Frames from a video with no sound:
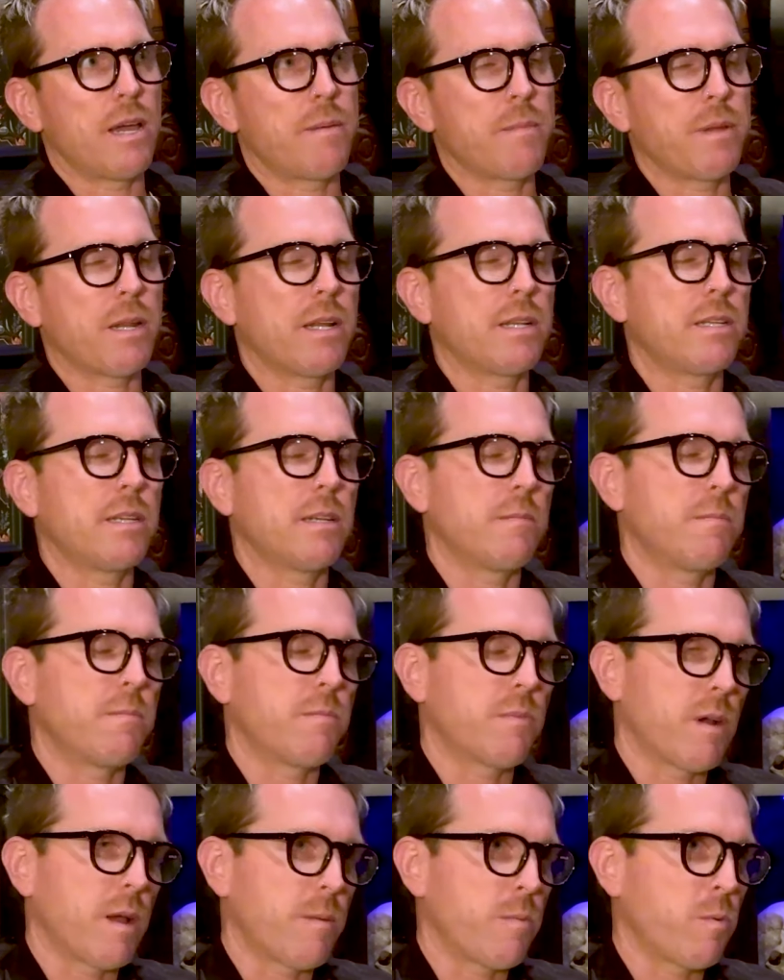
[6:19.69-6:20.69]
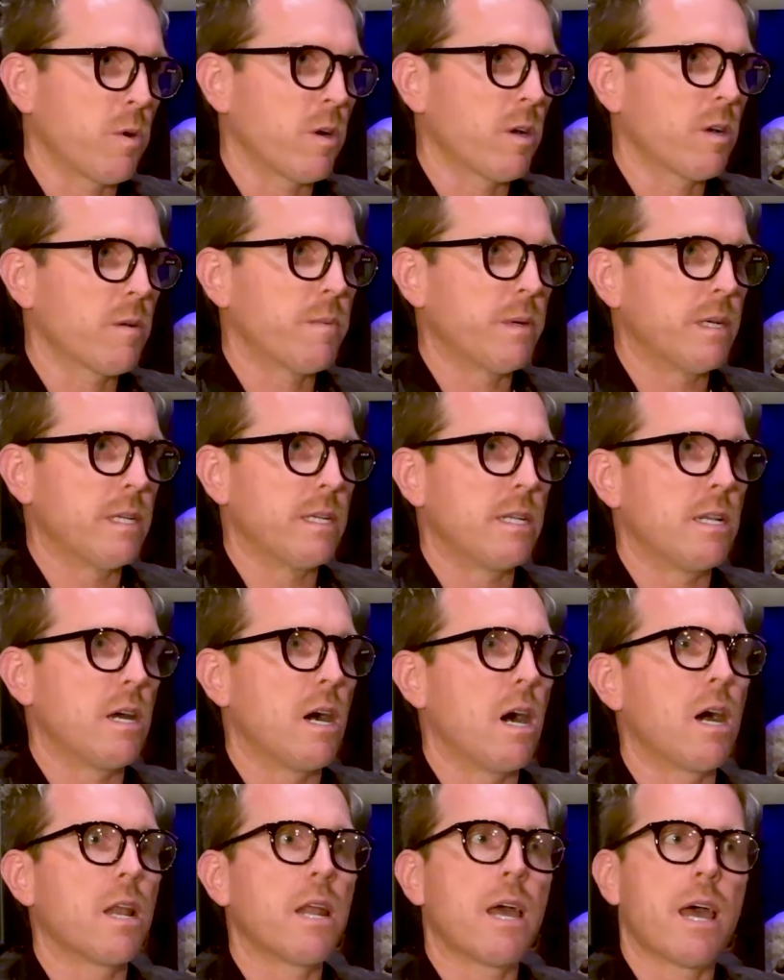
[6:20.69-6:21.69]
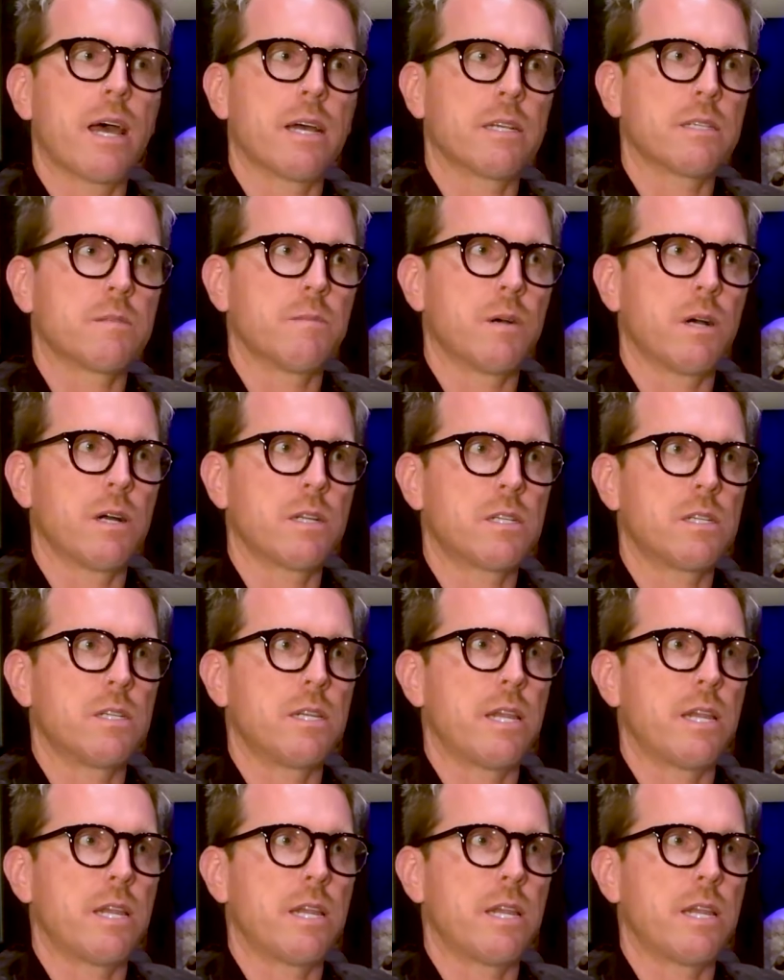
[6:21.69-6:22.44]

I mean, I did prep work, but not as much.